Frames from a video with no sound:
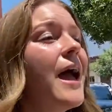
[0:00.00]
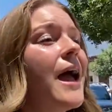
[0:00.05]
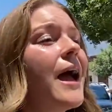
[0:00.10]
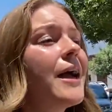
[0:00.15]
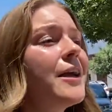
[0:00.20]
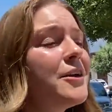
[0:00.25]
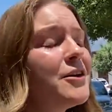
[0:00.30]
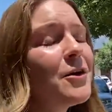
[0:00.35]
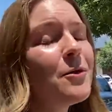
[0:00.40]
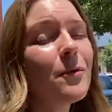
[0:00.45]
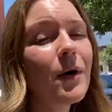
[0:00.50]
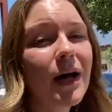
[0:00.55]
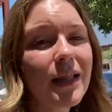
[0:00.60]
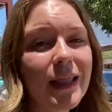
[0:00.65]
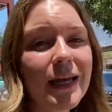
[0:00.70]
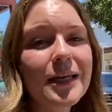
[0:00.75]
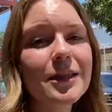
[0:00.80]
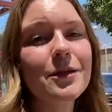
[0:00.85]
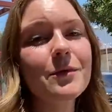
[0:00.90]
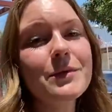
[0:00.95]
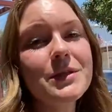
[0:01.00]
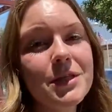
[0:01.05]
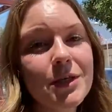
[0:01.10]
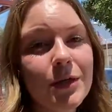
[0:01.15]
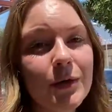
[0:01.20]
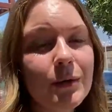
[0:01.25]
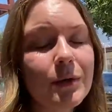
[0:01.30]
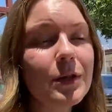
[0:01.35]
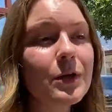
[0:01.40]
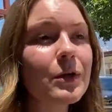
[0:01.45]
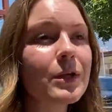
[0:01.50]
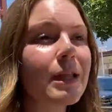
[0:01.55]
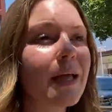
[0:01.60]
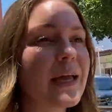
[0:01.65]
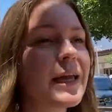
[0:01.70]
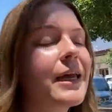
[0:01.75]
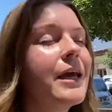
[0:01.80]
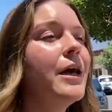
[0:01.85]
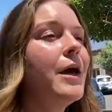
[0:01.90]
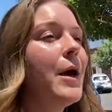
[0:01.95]
And you don't want like those cute little
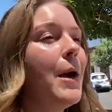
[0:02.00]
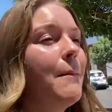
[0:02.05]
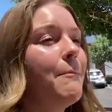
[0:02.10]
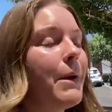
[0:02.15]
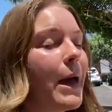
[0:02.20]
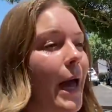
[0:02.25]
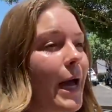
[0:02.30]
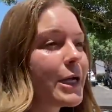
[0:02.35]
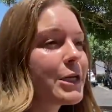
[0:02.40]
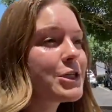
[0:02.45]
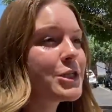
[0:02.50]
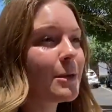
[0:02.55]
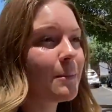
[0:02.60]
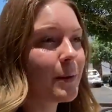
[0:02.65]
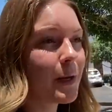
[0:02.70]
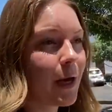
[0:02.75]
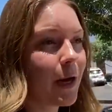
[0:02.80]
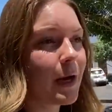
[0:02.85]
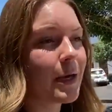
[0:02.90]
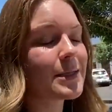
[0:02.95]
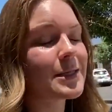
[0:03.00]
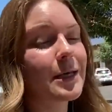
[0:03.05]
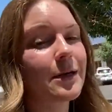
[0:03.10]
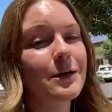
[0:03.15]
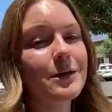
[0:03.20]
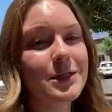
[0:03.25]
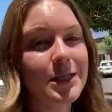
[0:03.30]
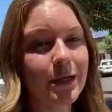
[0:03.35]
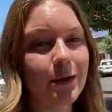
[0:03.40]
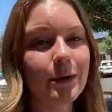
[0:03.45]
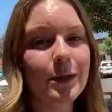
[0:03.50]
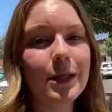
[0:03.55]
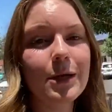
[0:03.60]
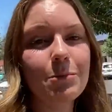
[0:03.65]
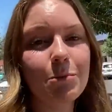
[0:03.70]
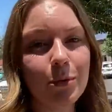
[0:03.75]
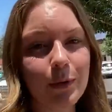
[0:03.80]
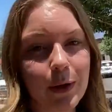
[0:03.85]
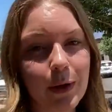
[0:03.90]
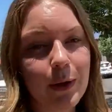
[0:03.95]
like packaged up cons that are secretly
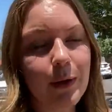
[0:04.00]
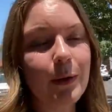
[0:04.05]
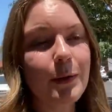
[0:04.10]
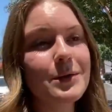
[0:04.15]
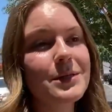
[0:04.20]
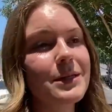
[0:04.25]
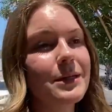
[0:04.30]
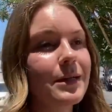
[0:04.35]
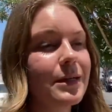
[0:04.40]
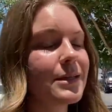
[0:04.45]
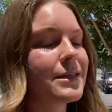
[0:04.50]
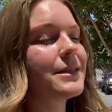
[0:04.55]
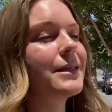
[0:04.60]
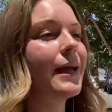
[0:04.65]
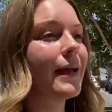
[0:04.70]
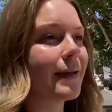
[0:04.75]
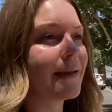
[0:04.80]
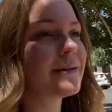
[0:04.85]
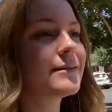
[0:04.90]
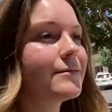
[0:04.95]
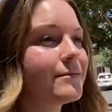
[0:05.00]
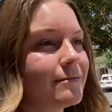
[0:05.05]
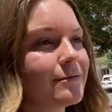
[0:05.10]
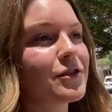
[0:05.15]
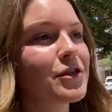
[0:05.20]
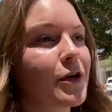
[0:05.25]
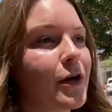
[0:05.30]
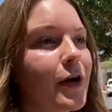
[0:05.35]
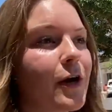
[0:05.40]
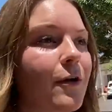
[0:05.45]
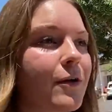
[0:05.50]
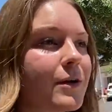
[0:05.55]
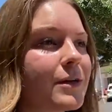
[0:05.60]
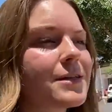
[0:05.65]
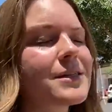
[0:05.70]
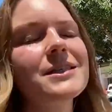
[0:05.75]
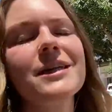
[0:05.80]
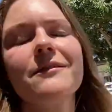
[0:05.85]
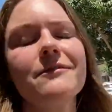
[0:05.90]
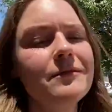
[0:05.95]
pros and it's like sugar coated and
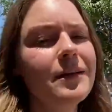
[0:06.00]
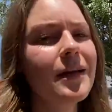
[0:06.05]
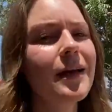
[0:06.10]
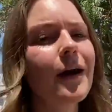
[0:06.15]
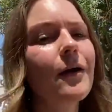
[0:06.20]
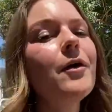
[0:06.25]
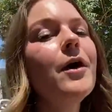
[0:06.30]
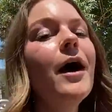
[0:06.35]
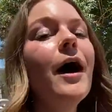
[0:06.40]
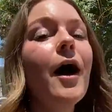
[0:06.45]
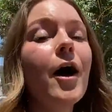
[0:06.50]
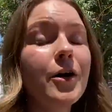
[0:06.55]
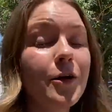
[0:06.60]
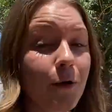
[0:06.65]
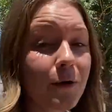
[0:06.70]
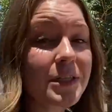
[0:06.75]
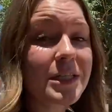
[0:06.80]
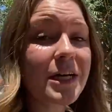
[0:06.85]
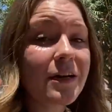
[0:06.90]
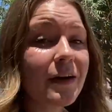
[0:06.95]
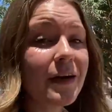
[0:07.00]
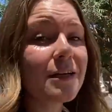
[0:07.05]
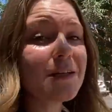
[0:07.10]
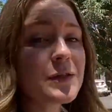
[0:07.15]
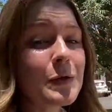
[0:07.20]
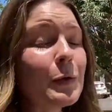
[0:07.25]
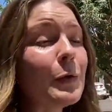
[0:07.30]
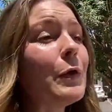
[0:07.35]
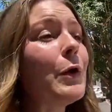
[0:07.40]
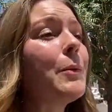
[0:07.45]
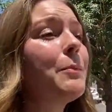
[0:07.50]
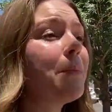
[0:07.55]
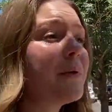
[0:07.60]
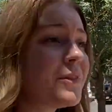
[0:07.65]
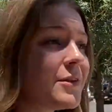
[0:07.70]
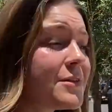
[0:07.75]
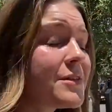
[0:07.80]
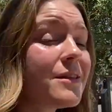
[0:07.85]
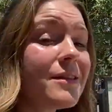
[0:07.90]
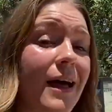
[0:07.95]
stuff. No. Norterra is cool, but
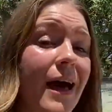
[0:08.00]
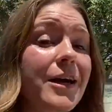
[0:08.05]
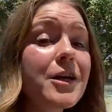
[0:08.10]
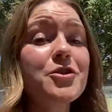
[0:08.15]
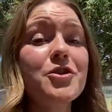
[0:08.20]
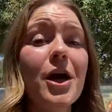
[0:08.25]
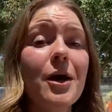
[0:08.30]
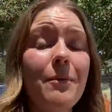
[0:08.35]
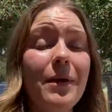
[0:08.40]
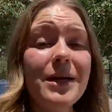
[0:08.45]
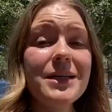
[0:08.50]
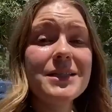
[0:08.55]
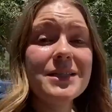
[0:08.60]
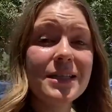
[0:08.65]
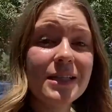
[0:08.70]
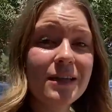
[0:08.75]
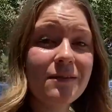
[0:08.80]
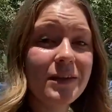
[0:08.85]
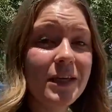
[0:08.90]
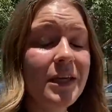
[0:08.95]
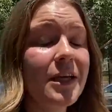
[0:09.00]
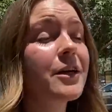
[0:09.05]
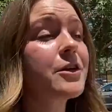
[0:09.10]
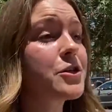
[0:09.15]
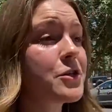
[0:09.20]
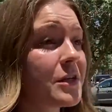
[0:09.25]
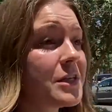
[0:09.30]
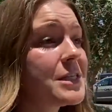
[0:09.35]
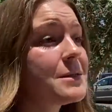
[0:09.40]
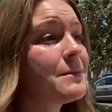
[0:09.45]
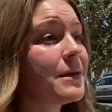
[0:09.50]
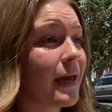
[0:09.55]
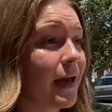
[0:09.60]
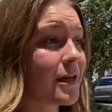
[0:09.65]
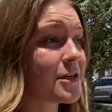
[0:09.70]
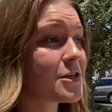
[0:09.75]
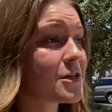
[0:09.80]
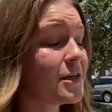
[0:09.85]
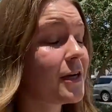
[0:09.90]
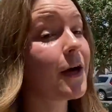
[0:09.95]
there's a lot of drawbacks to living here. Trust me, I
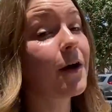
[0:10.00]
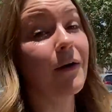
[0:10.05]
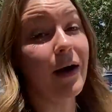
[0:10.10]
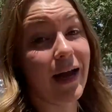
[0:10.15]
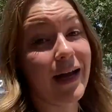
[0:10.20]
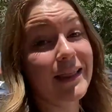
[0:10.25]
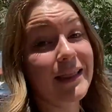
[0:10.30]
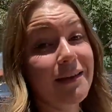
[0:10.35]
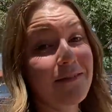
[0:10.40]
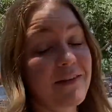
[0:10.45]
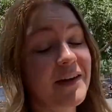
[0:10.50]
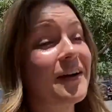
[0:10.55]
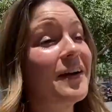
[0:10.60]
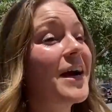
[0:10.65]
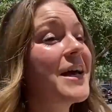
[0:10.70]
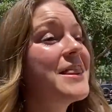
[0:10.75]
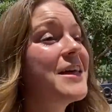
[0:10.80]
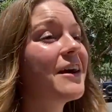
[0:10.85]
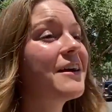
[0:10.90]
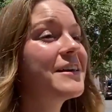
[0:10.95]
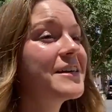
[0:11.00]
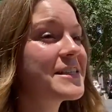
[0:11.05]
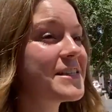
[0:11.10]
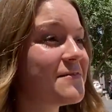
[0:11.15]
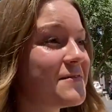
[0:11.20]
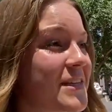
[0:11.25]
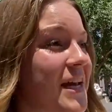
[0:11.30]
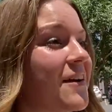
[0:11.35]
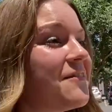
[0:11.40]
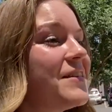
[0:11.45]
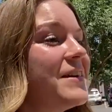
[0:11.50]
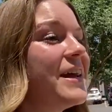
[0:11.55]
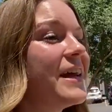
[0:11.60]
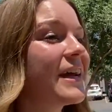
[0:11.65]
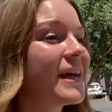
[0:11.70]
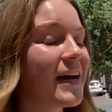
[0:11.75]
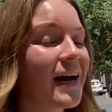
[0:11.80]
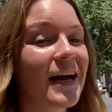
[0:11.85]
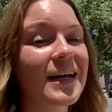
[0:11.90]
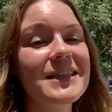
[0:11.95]
should know. I live here and there are some
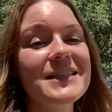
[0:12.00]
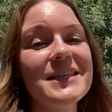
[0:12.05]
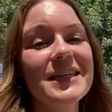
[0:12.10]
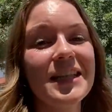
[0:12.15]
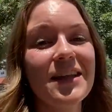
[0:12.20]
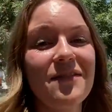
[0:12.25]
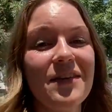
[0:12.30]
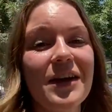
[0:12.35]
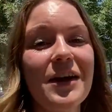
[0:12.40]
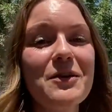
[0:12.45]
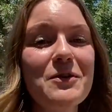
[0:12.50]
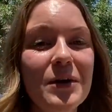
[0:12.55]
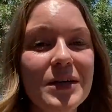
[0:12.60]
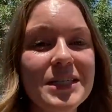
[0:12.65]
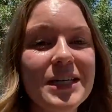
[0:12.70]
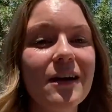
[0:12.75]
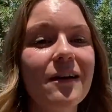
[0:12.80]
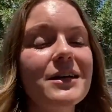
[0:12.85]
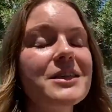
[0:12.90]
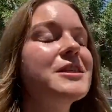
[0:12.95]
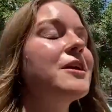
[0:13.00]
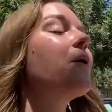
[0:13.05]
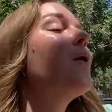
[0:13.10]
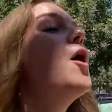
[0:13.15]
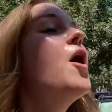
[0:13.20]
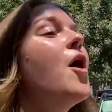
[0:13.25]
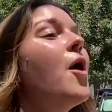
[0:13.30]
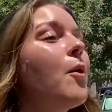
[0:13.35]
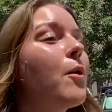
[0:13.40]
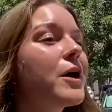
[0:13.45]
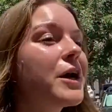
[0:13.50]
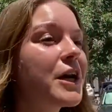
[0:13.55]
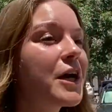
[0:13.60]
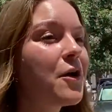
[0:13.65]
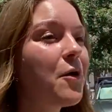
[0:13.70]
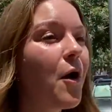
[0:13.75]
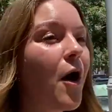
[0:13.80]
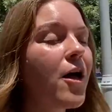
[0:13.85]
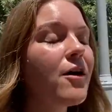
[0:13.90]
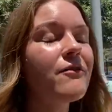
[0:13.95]
definite cons to living in Norterra. So we're gonna
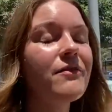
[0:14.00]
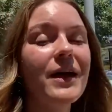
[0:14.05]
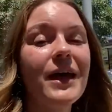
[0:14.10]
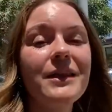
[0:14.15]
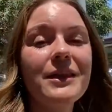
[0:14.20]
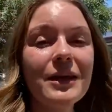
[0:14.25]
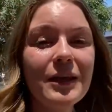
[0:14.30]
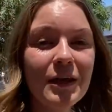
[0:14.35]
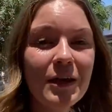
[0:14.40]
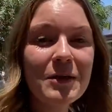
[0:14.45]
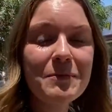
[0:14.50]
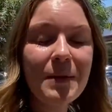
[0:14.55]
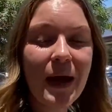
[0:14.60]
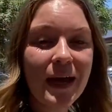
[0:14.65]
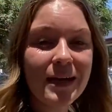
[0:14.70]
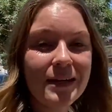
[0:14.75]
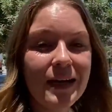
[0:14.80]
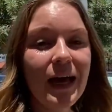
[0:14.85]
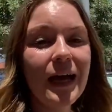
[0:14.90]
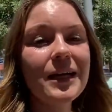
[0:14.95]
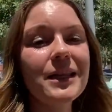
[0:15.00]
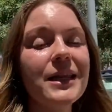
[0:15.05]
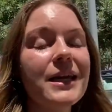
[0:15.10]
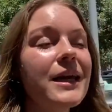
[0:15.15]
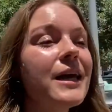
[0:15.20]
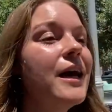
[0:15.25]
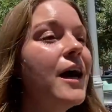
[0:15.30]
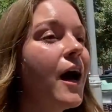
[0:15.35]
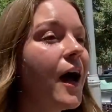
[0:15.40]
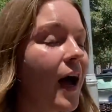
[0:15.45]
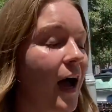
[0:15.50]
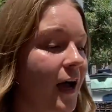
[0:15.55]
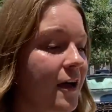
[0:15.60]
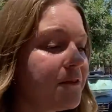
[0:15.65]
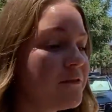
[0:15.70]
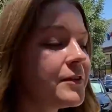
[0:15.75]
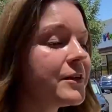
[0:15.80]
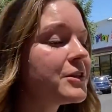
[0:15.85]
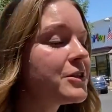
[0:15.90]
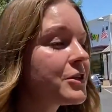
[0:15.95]
go all of that, the good, bad, and ugly,
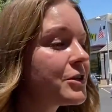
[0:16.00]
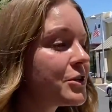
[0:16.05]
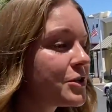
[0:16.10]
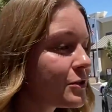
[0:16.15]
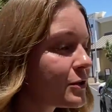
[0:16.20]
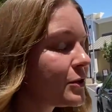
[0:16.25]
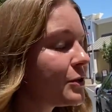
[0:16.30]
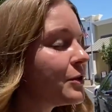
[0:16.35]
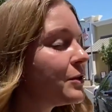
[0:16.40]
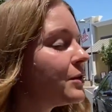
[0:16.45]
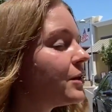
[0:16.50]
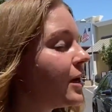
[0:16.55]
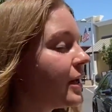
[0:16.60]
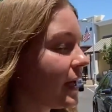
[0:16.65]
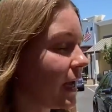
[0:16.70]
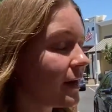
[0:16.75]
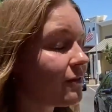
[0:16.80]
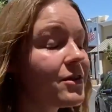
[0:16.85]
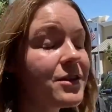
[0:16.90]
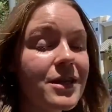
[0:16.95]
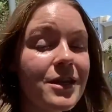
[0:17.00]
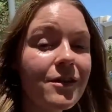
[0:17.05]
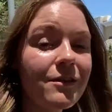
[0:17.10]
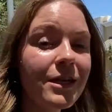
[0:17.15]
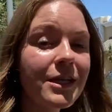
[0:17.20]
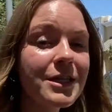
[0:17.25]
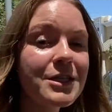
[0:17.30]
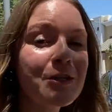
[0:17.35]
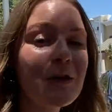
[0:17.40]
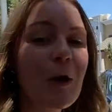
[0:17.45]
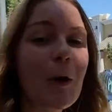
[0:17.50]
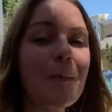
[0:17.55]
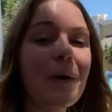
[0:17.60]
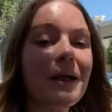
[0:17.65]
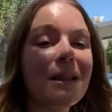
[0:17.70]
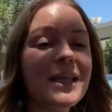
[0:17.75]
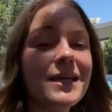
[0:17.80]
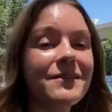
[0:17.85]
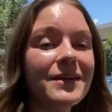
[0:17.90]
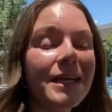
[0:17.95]
unfiltered, true, everything you need to know
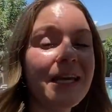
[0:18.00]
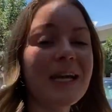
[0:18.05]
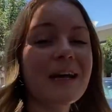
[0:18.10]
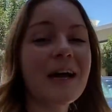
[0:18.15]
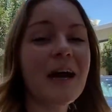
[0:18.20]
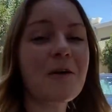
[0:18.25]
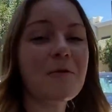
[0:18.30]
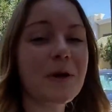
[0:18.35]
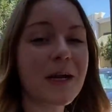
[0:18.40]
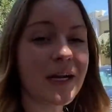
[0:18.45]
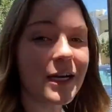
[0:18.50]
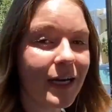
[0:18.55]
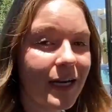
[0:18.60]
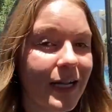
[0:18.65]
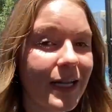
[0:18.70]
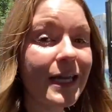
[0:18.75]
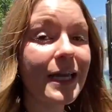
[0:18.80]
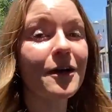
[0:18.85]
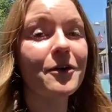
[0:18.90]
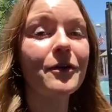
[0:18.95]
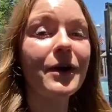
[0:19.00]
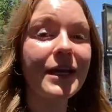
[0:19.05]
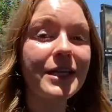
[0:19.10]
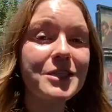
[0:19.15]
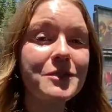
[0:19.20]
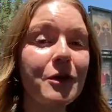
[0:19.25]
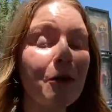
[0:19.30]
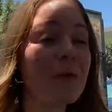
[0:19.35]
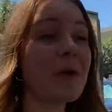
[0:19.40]
about living here, and we're gonna get right to it.